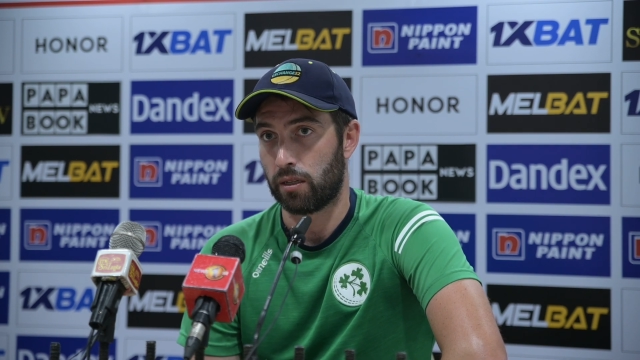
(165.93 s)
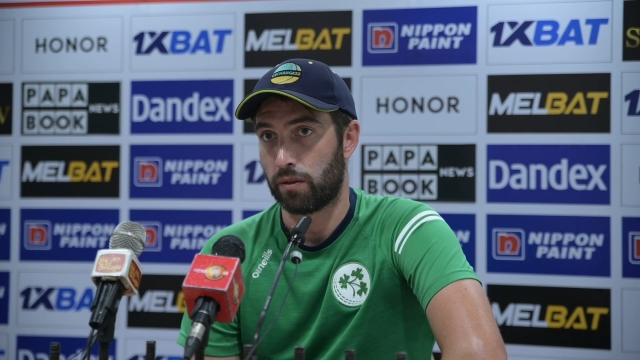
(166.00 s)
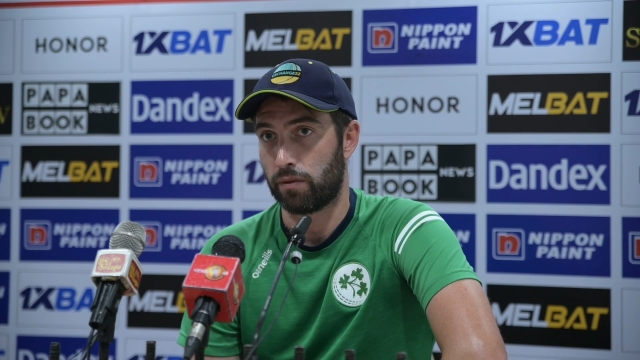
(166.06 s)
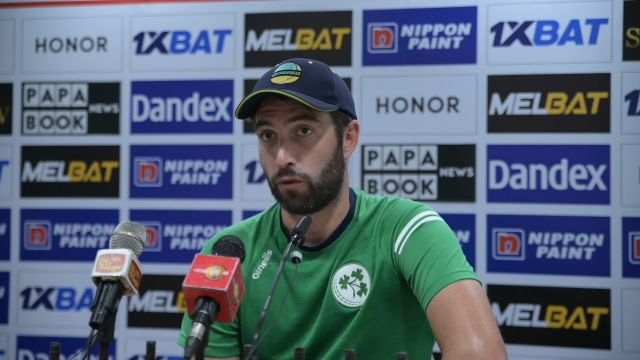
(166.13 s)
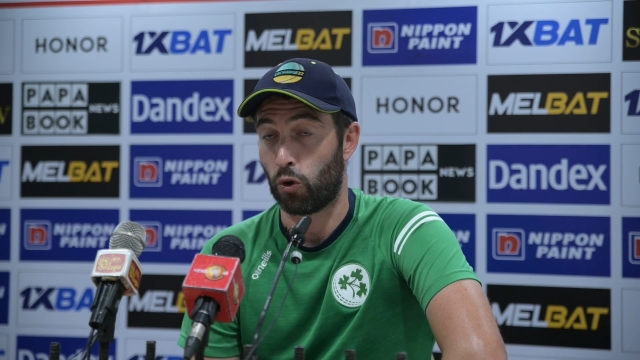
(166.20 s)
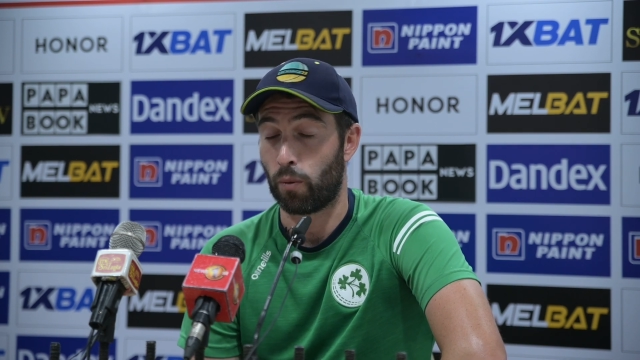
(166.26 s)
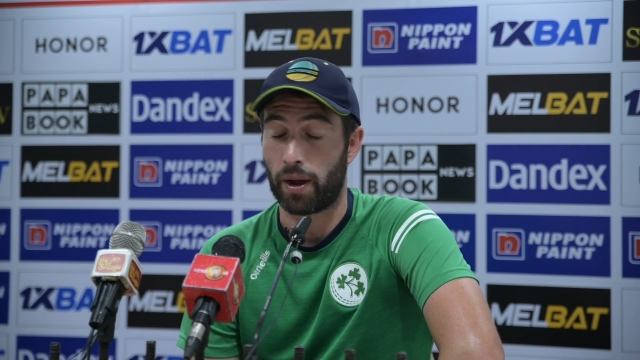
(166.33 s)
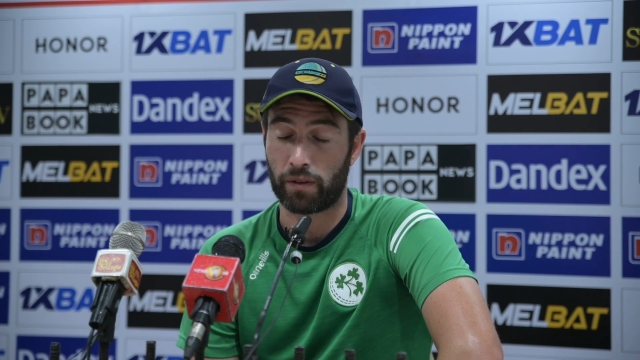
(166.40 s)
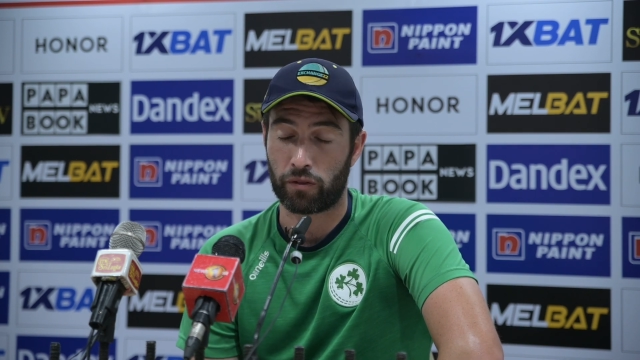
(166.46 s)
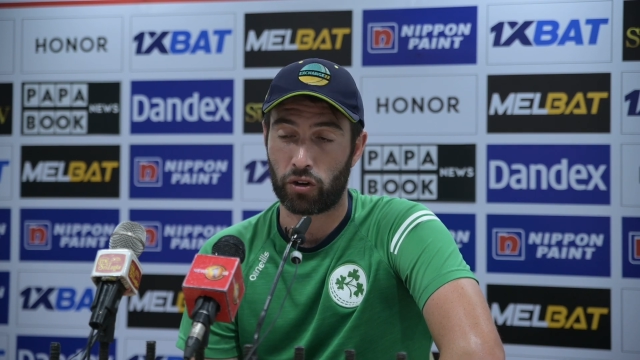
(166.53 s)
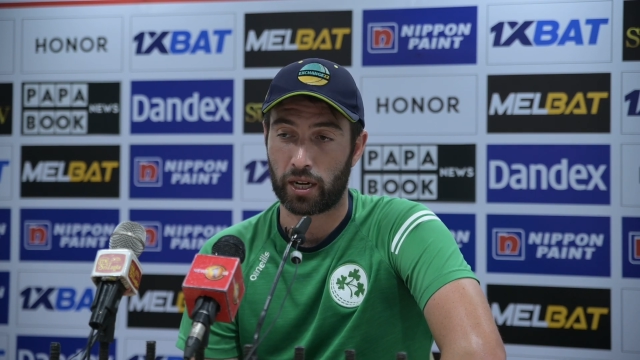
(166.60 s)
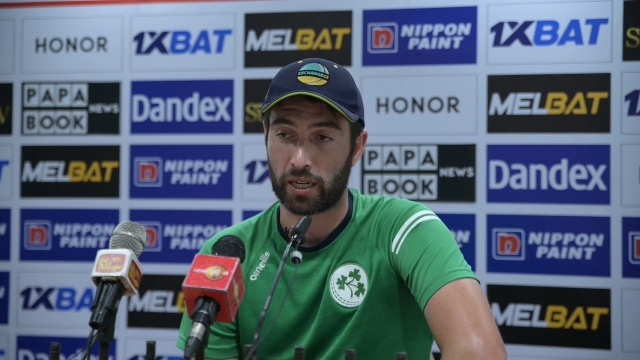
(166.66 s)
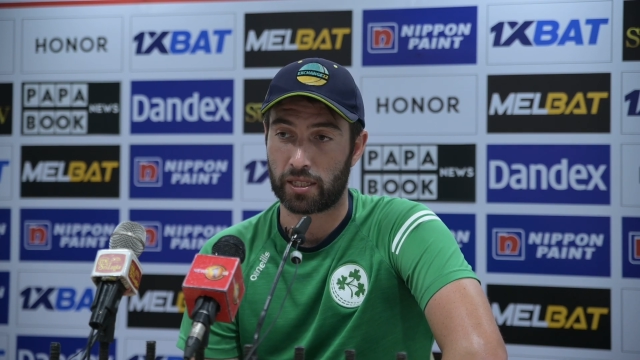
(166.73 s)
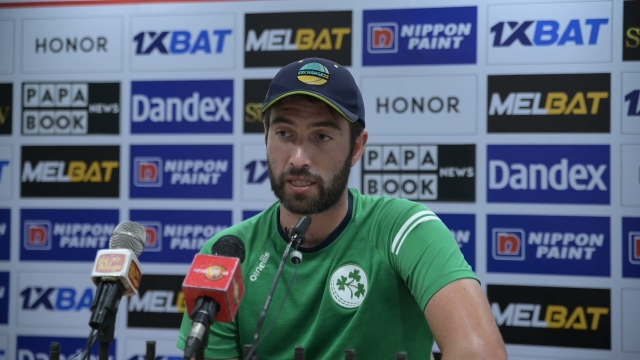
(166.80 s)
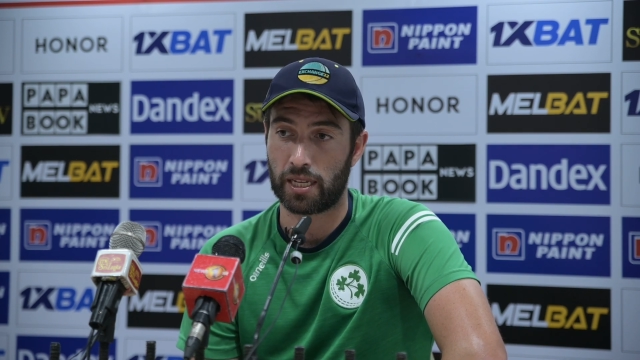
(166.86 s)
format of
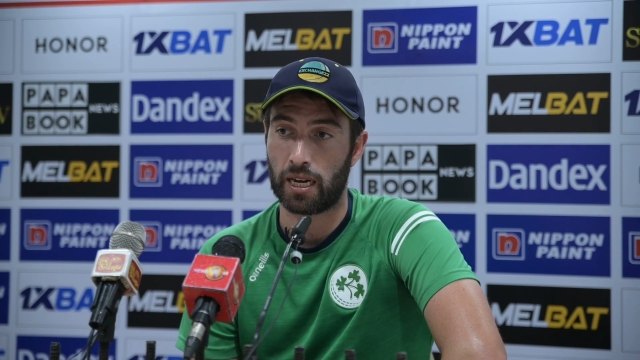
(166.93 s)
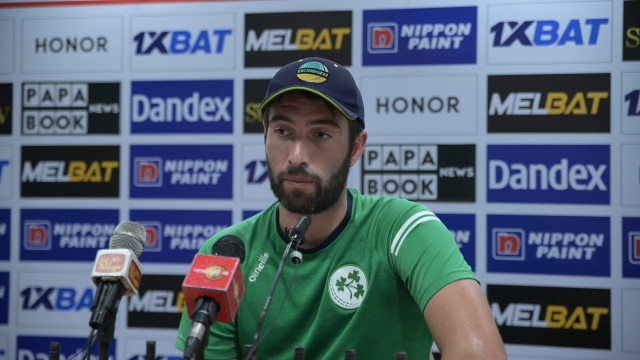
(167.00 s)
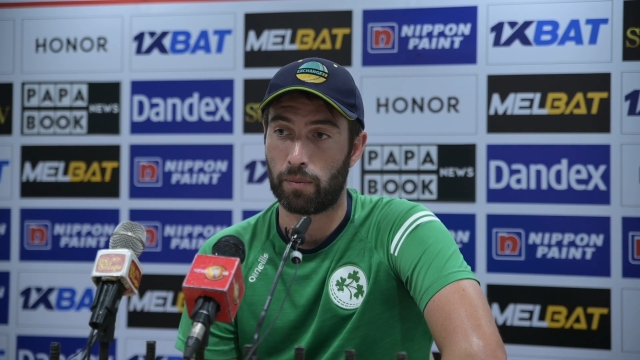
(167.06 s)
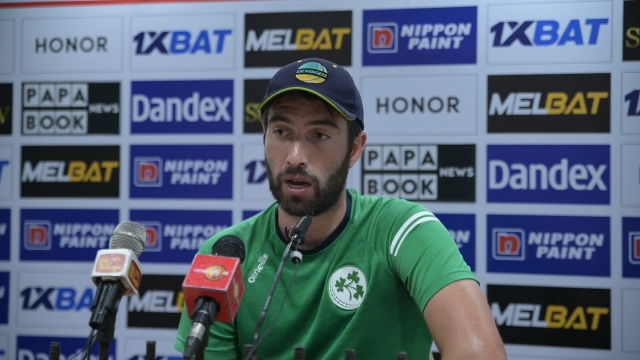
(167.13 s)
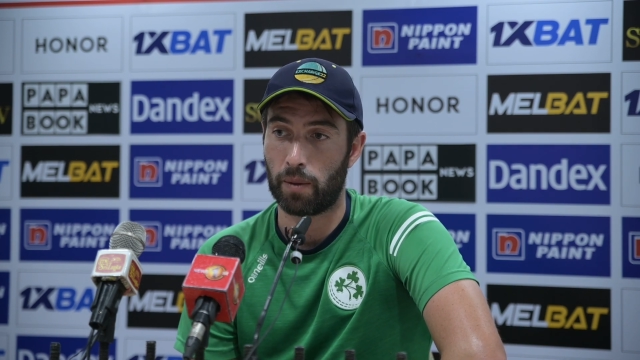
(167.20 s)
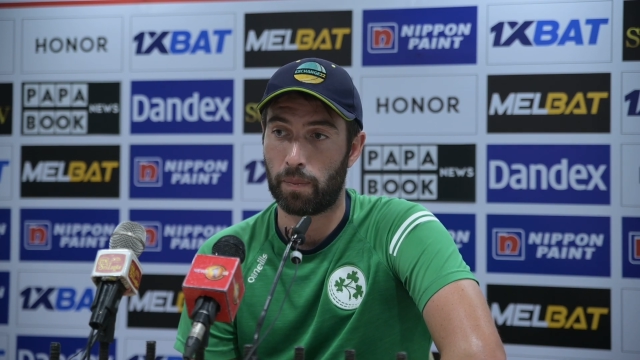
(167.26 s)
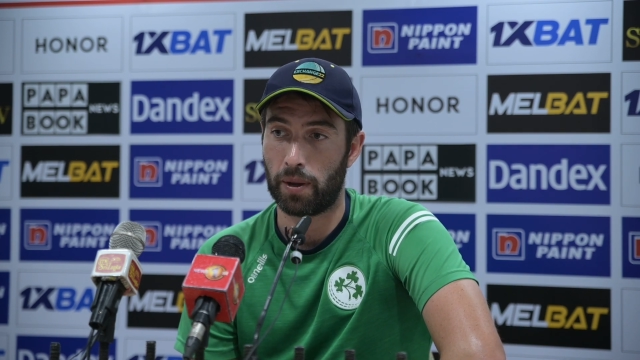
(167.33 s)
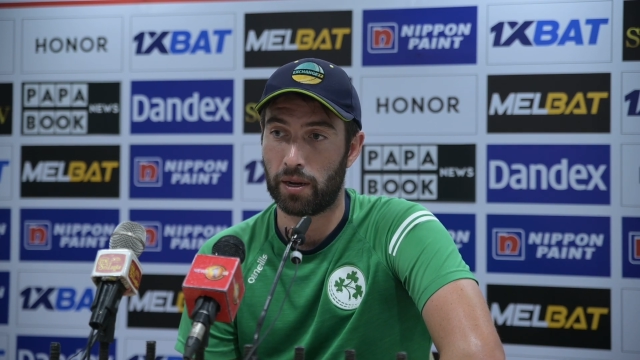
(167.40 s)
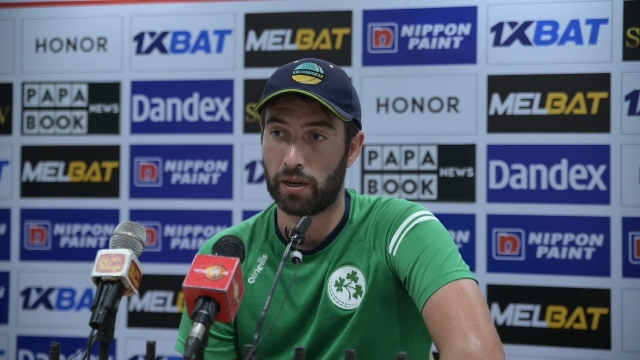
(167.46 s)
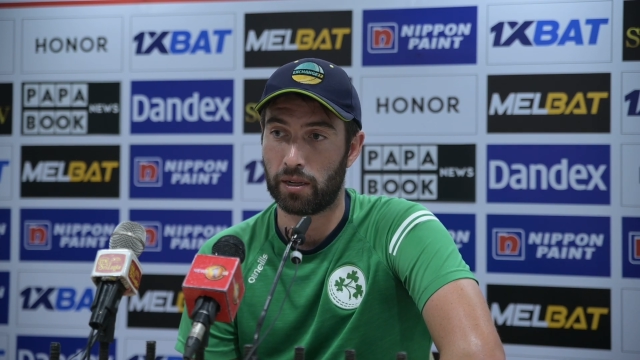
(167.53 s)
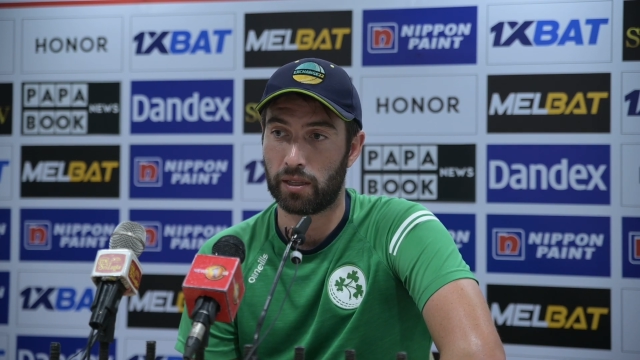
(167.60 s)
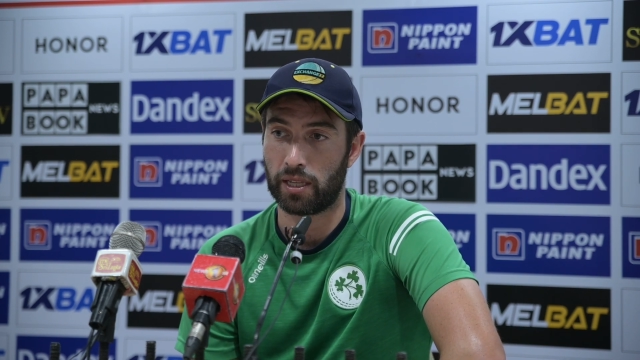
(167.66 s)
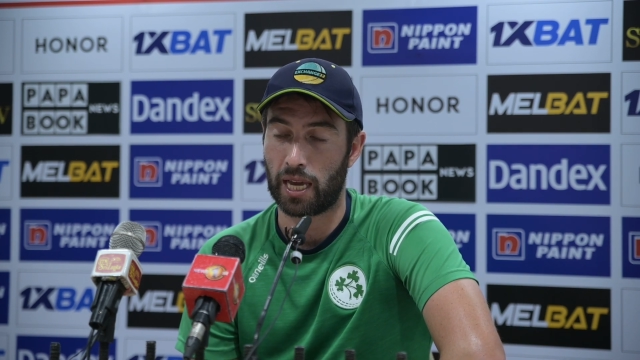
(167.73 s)
cricket still, in my opinion.